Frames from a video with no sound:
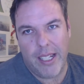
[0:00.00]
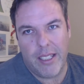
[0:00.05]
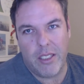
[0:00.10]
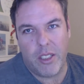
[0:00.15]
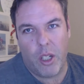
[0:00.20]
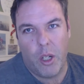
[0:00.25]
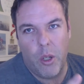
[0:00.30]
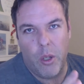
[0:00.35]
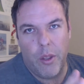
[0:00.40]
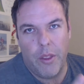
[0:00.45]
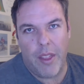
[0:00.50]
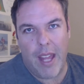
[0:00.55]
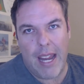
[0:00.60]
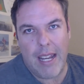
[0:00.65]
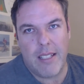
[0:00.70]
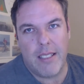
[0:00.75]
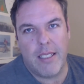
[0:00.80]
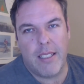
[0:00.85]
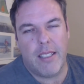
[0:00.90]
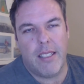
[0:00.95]
So
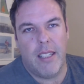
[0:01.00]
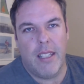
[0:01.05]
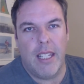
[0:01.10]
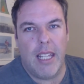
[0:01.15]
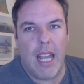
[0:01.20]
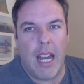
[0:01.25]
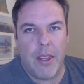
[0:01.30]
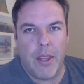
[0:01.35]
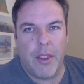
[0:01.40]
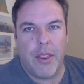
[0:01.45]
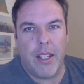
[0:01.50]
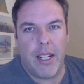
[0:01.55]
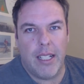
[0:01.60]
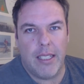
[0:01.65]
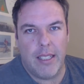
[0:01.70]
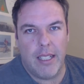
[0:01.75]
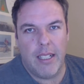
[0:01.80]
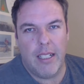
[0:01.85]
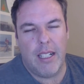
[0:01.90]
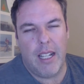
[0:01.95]
that's the other thing I
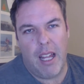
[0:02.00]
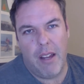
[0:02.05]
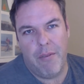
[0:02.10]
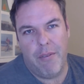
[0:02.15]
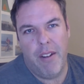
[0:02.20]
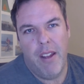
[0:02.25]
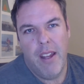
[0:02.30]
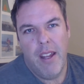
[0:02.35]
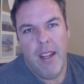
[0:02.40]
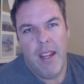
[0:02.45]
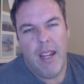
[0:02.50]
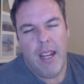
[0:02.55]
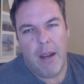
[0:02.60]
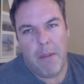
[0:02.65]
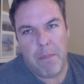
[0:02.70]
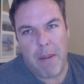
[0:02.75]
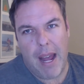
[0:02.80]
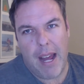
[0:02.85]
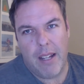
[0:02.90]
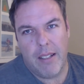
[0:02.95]
didn't love
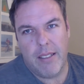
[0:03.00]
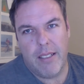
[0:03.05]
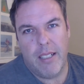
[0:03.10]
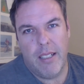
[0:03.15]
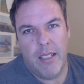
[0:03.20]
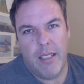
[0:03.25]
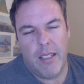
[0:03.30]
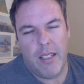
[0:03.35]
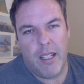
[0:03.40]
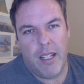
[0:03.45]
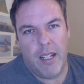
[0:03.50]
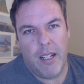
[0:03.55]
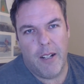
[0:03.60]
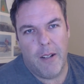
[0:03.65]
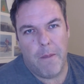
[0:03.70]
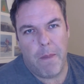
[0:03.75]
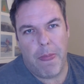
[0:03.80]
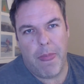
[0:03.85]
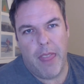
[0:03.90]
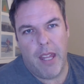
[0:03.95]
about
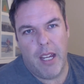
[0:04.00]
the